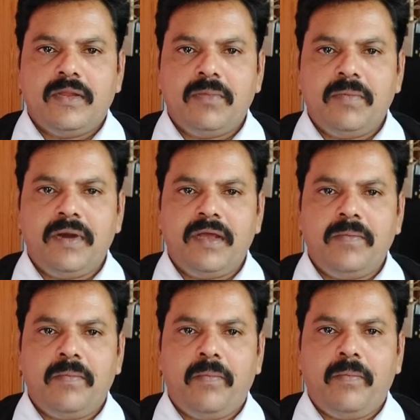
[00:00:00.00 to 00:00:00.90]

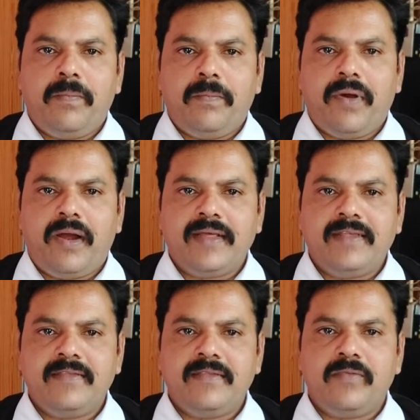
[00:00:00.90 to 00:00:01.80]
remember,
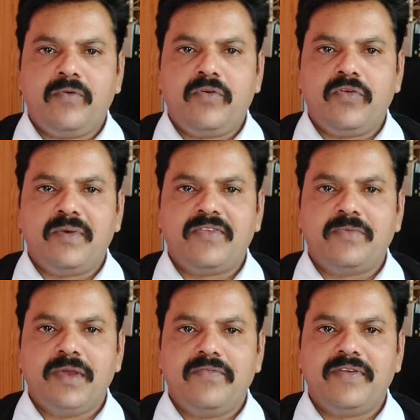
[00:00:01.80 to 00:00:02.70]
parties' photos must
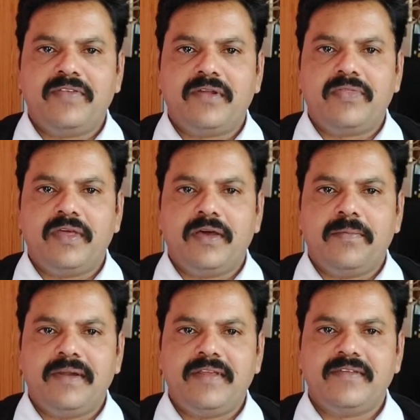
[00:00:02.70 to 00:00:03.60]
be affixed on the
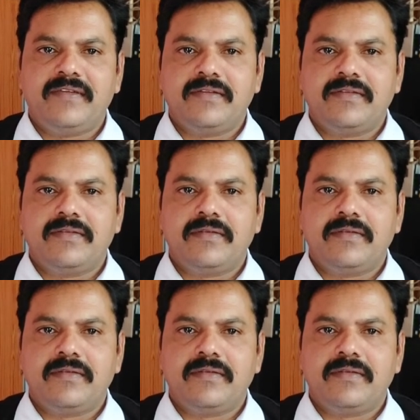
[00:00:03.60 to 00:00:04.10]
petitioner.